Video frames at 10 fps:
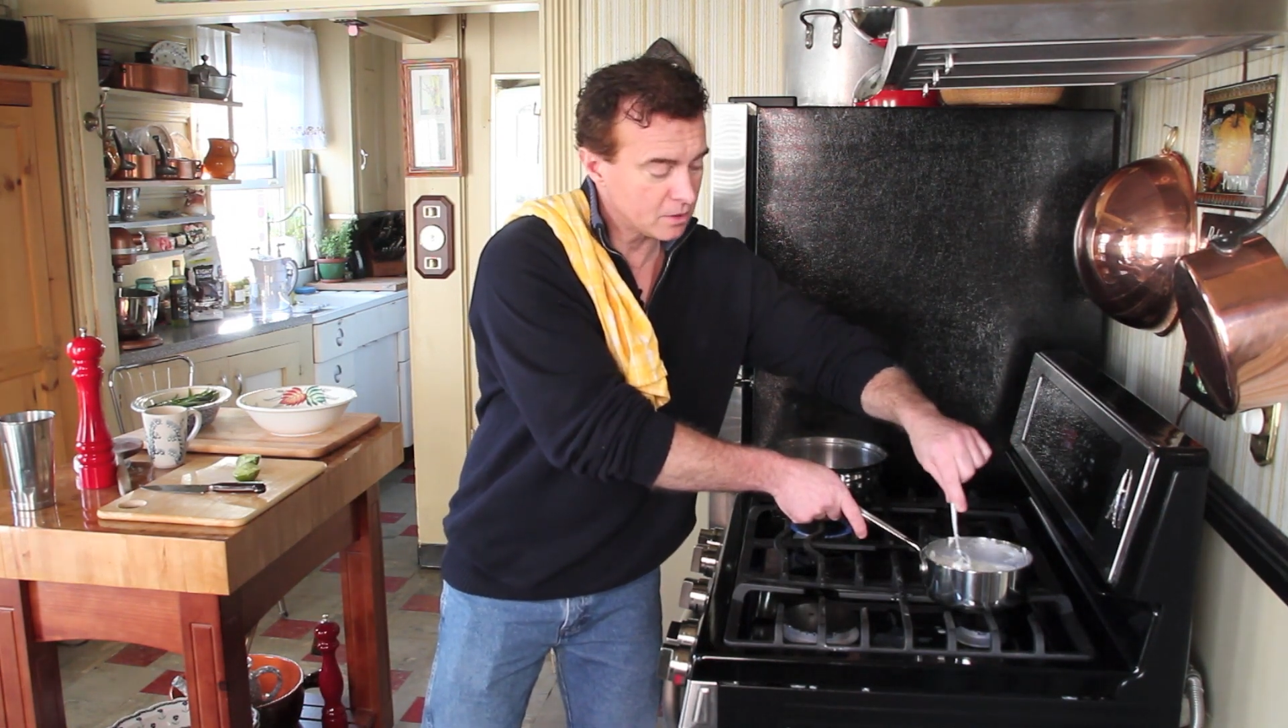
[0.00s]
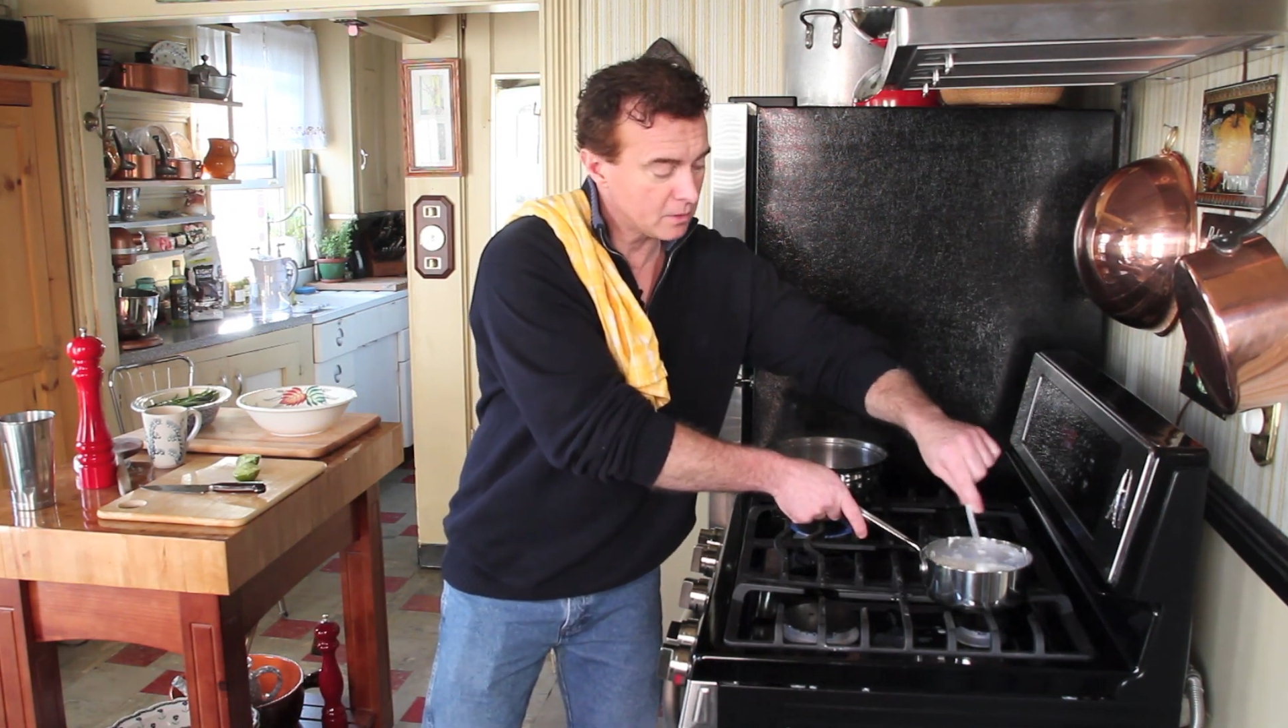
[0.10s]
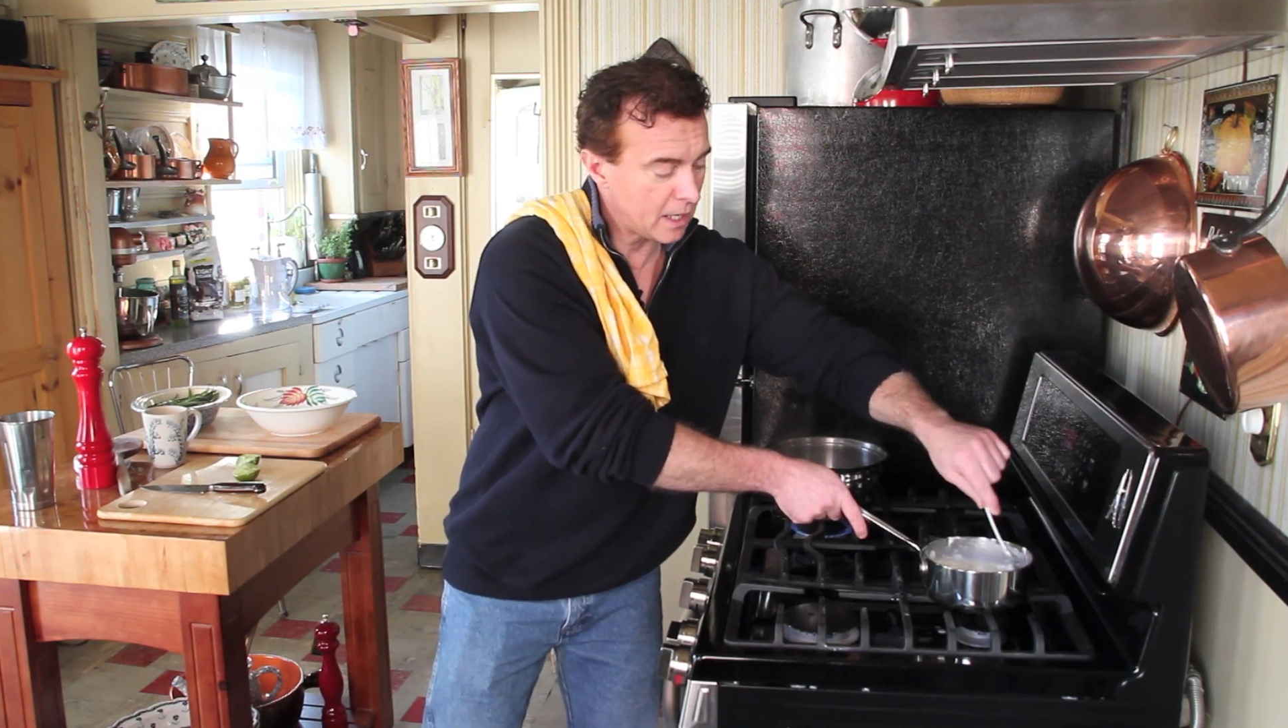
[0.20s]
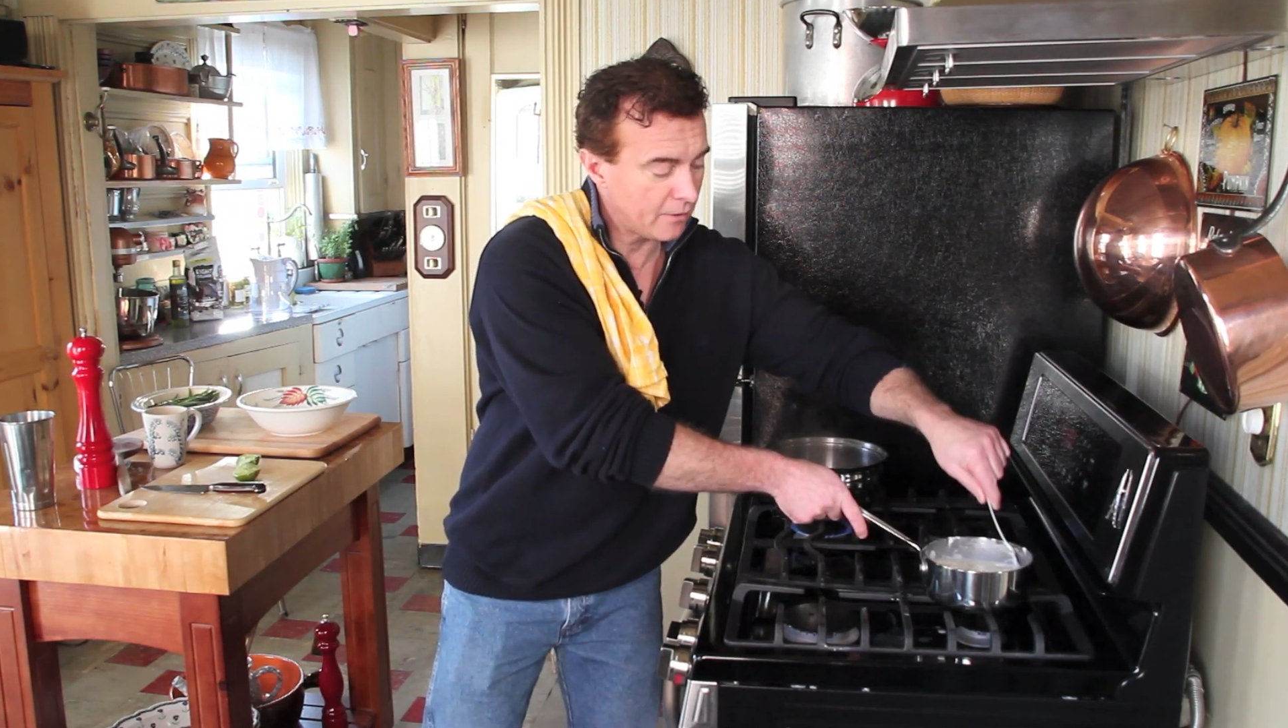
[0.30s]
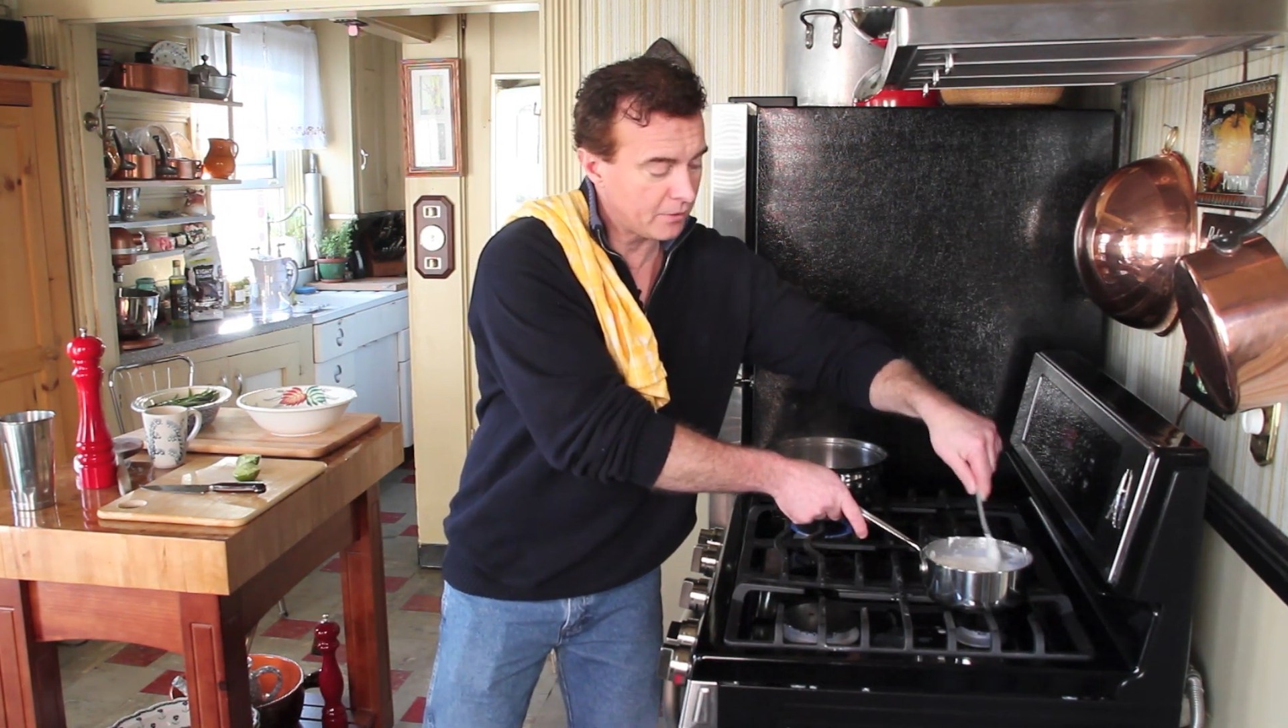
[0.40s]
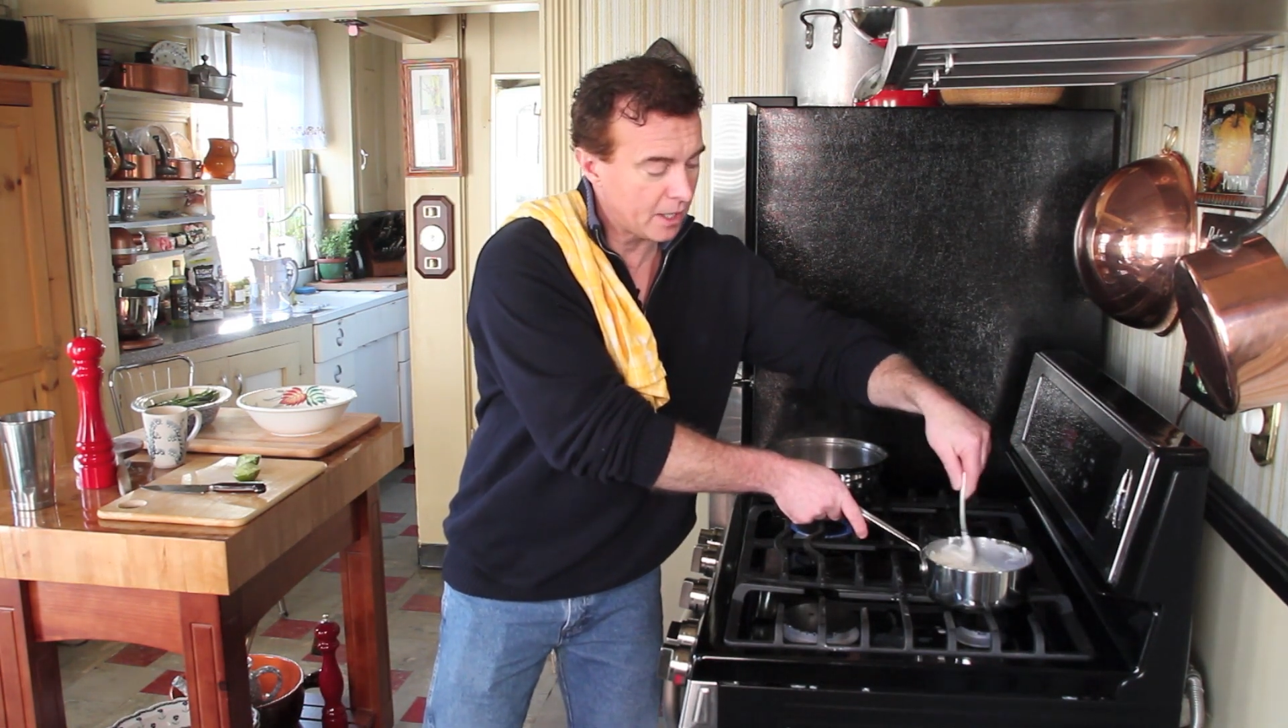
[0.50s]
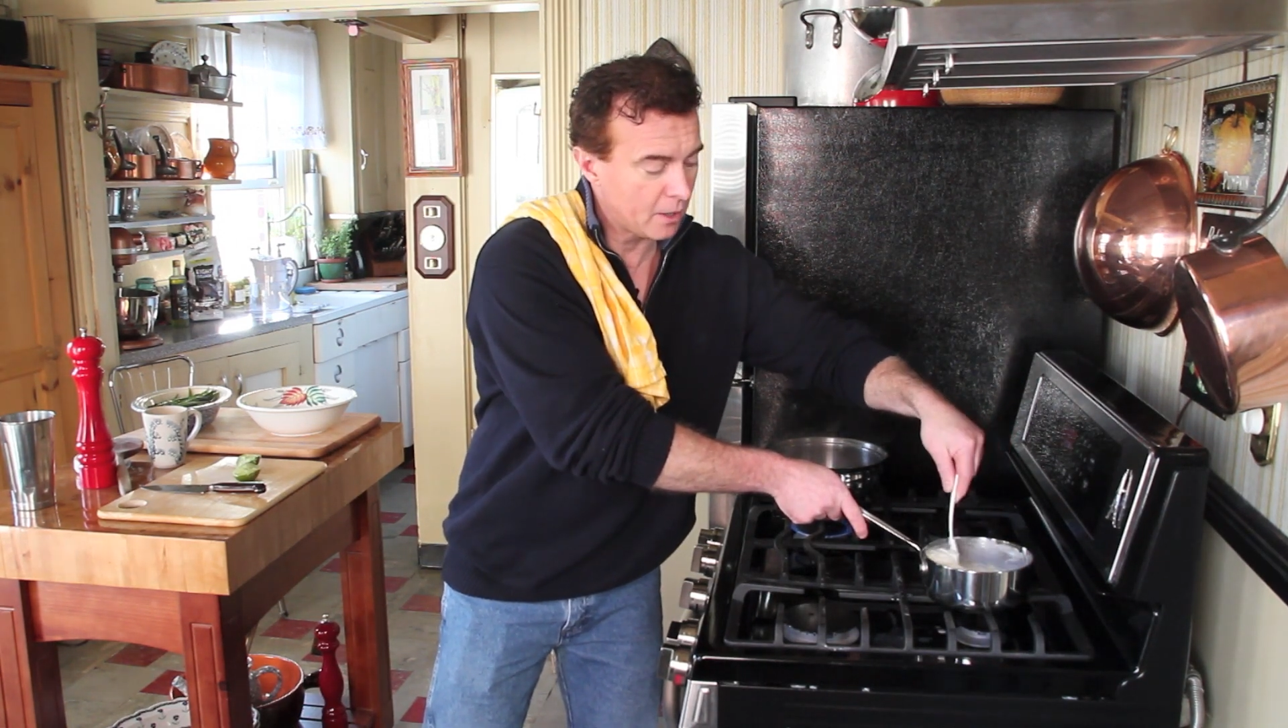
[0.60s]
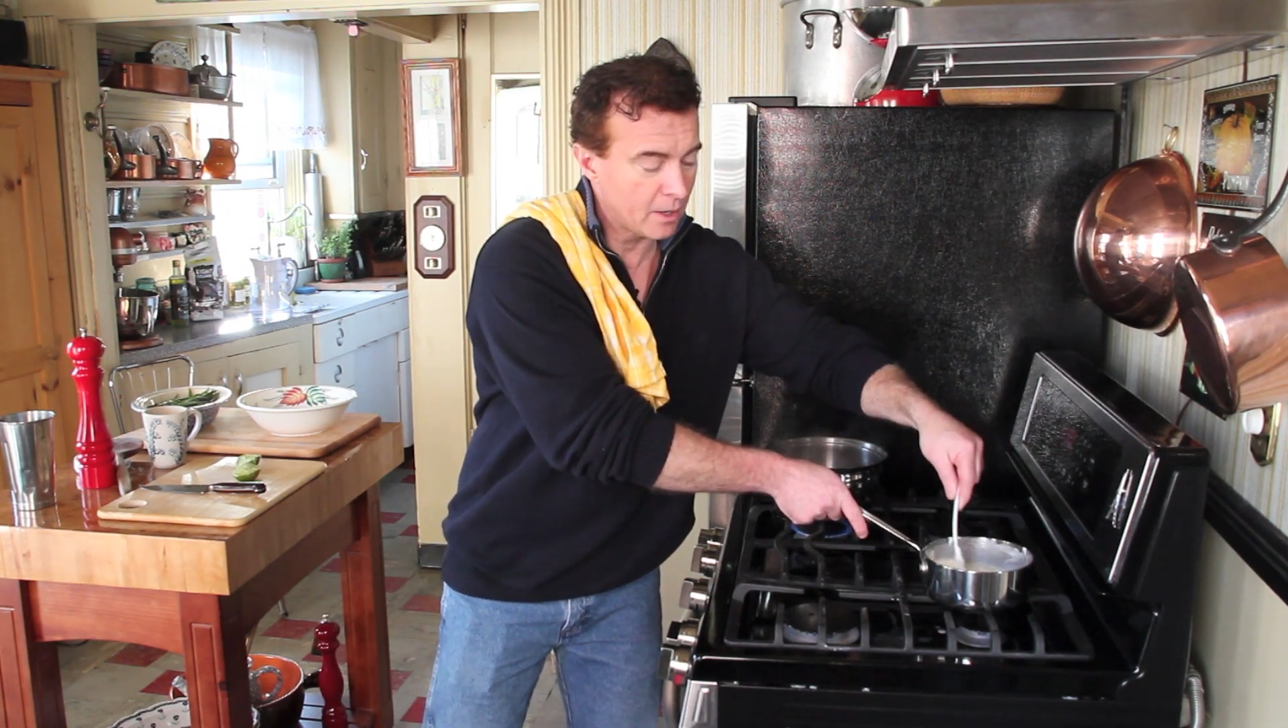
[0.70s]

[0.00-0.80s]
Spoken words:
to ½ an hour.